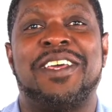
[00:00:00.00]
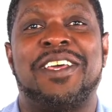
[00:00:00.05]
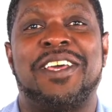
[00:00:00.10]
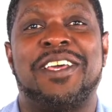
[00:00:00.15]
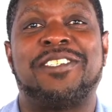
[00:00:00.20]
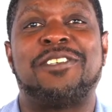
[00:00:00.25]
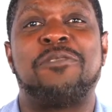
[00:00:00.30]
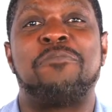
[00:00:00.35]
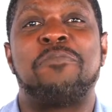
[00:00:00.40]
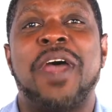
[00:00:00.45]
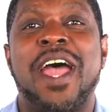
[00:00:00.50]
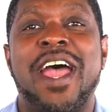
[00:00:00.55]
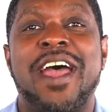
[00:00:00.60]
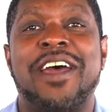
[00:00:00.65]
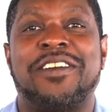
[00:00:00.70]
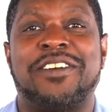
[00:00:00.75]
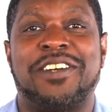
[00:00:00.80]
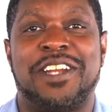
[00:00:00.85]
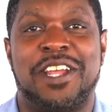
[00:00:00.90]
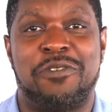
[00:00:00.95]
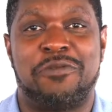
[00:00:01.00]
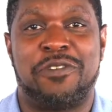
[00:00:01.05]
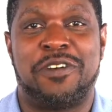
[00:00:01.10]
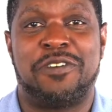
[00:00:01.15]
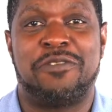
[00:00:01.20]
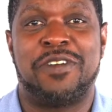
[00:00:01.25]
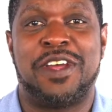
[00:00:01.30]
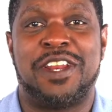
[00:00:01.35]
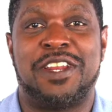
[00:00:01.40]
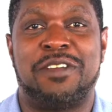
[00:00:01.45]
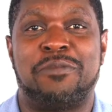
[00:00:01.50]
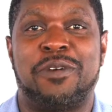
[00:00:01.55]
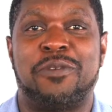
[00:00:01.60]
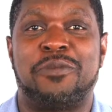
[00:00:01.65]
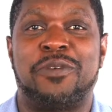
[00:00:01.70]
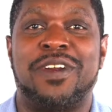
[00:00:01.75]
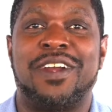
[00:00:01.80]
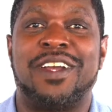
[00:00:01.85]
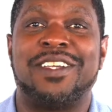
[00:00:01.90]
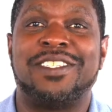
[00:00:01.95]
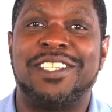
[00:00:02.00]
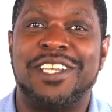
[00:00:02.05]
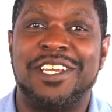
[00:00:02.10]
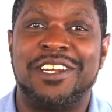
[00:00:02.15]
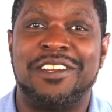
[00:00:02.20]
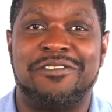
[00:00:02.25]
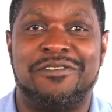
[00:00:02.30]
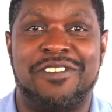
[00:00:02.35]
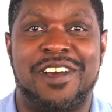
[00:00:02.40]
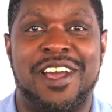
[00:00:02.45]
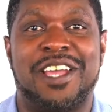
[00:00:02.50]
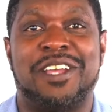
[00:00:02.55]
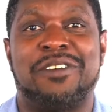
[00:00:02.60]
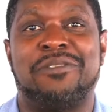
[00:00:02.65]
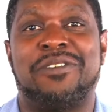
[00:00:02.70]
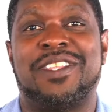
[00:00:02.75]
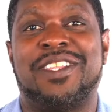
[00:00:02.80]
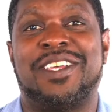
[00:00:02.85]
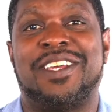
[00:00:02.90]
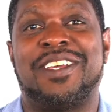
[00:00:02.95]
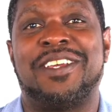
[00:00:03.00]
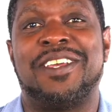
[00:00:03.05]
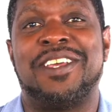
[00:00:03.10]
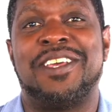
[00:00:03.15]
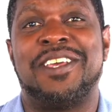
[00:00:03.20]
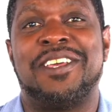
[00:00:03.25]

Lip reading: It's a pattern that we're running, but we're identifying with it.